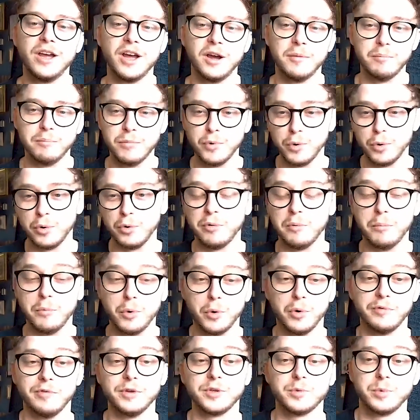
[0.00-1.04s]
And more and
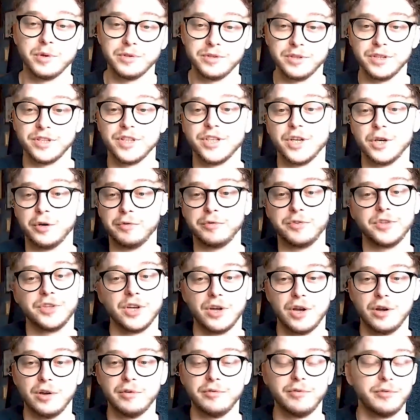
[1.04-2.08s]
more of us want to self
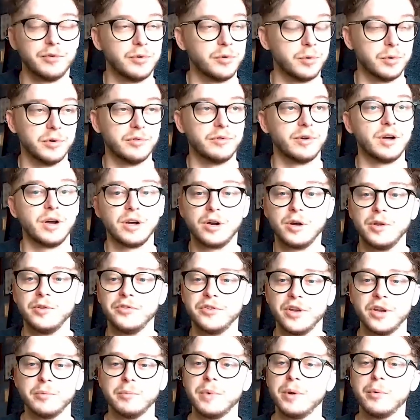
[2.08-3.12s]
serve all of our
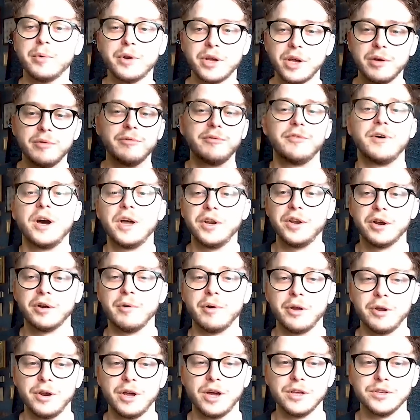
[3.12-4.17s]
content. We want to go and find our
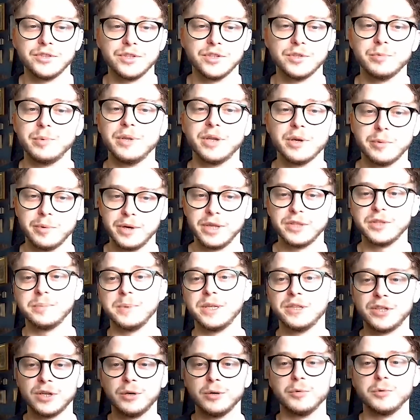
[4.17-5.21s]
own answers. We mm. don't want it to
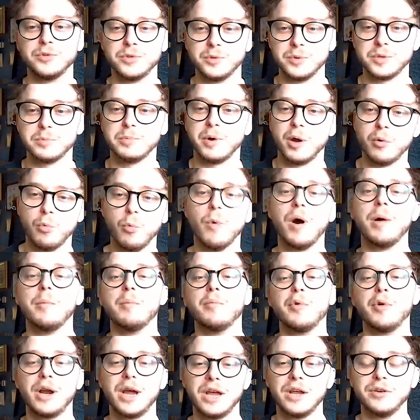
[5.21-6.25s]
be told to us by one
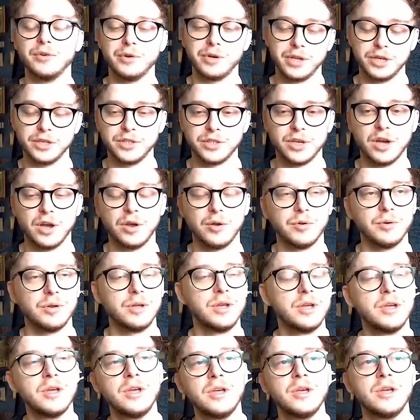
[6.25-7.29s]
brand on its own.
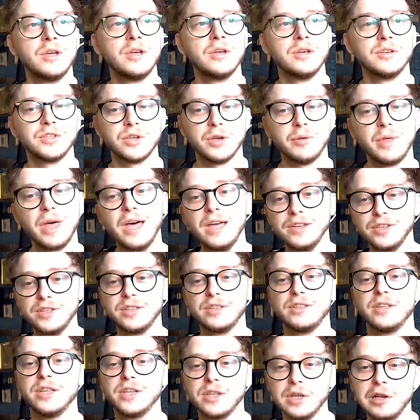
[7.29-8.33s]
So that's
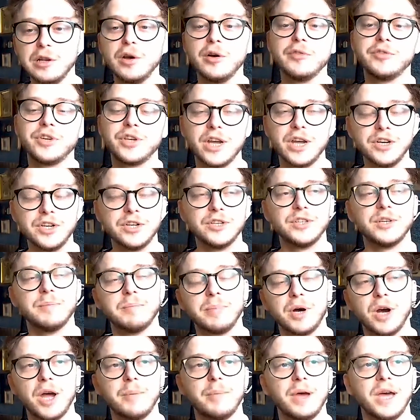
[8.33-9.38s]
there's a lot of changes in
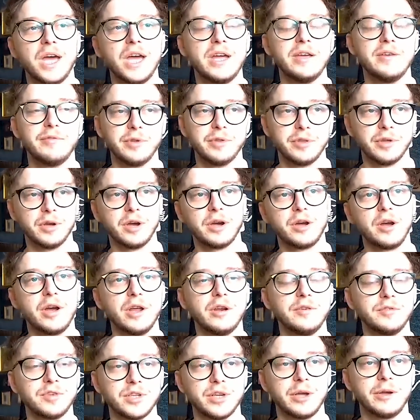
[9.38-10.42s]
buyer behavior that are kind
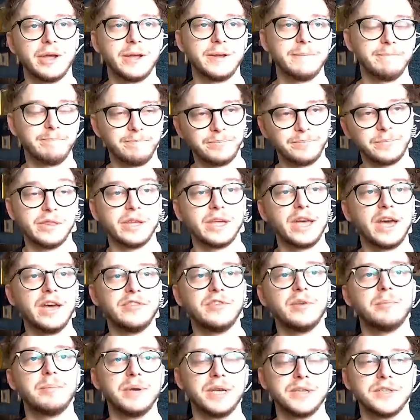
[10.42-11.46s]
of saying the
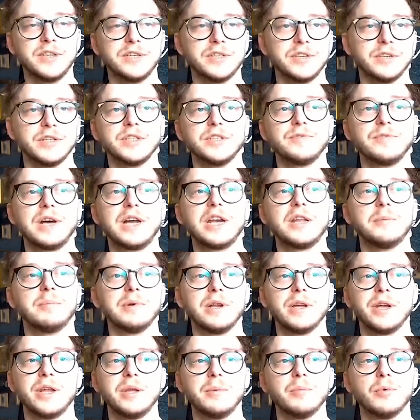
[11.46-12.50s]
gated piece isn't as
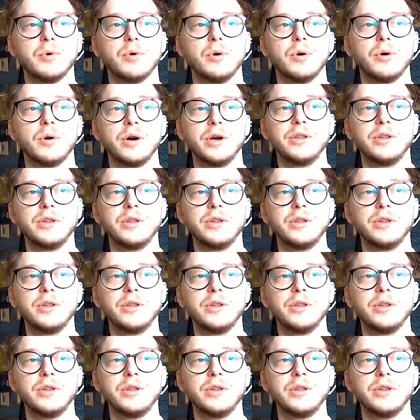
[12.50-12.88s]
valuable anymore.